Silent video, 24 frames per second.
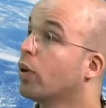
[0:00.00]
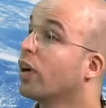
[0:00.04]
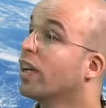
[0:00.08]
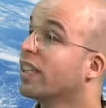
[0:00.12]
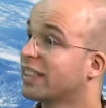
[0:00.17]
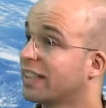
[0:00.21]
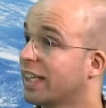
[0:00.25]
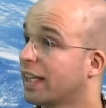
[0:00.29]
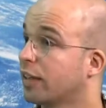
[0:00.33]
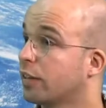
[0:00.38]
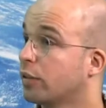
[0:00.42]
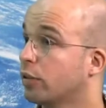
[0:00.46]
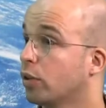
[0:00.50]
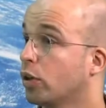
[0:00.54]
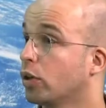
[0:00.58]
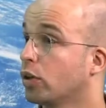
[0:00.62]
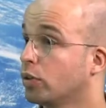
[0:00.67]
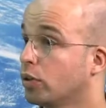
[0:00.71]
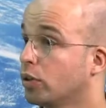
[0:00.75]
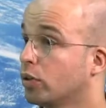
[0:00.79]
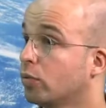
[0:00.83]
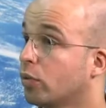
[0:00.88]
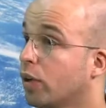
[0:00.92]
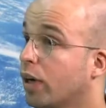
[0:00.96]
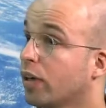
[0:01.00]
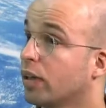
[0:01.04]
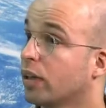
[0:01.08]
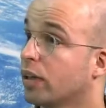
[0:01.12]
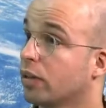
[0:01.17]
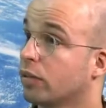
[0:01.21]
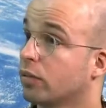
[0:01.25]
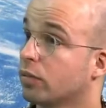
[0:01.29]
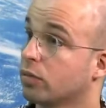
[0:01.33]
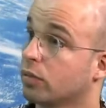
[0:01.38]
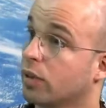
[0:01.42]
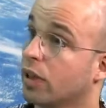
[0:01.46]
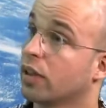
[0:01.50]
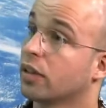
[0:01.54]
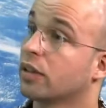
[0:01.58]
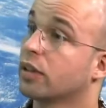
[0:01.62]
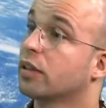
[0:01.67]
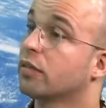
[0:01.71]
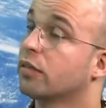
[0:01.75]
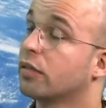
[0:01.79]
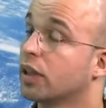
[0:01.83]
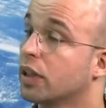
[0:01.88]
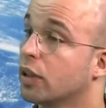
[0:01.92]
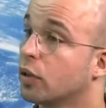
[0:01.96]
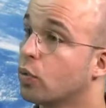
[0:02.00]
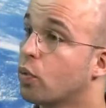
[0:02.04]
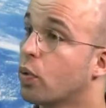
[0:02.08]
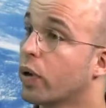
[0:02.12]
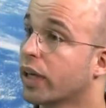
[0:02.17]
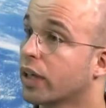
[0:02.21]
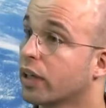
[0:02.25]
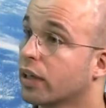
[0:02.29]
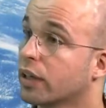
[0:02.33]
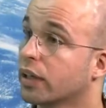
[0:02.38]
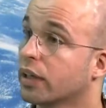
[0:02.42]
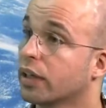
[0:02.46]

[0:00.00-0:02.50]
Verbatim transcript: attenuate relatively quickly.